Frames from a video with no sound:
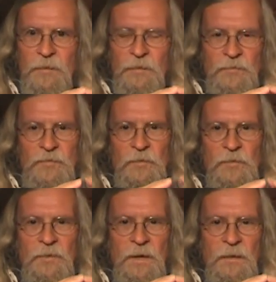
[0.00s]

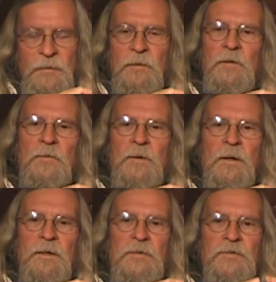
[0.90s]
so that you will
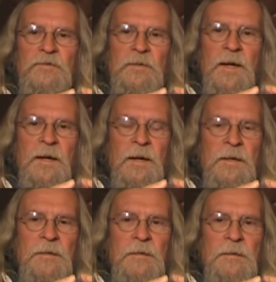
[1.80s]

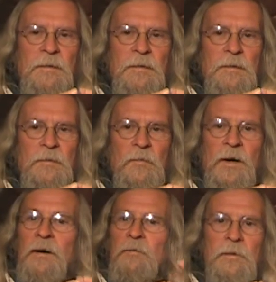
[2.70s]
understand
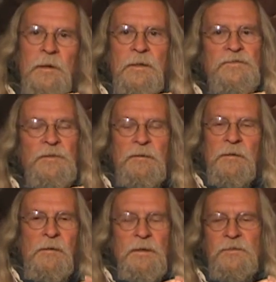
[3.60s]
where religion
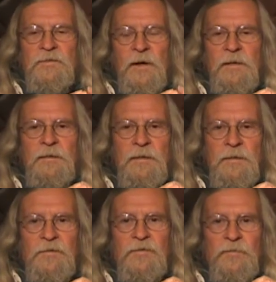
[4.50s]
got its
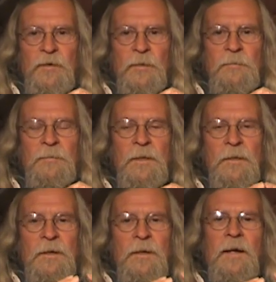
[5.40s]
ideas from
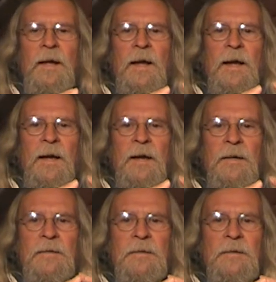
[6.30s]

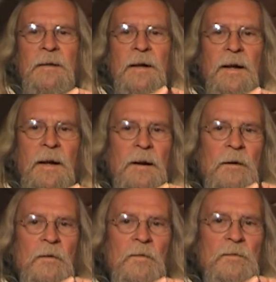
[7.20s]
and
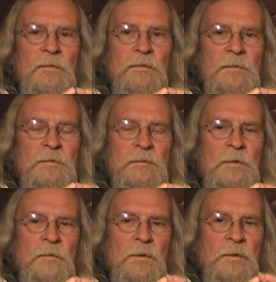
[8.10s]
how
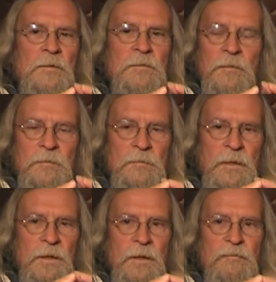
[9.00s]
the world
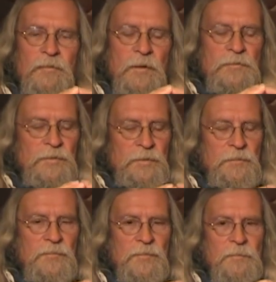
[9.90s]
really
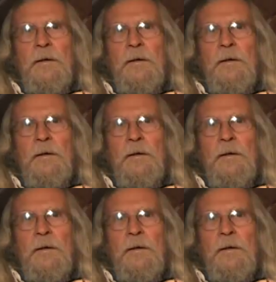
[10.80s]
functions.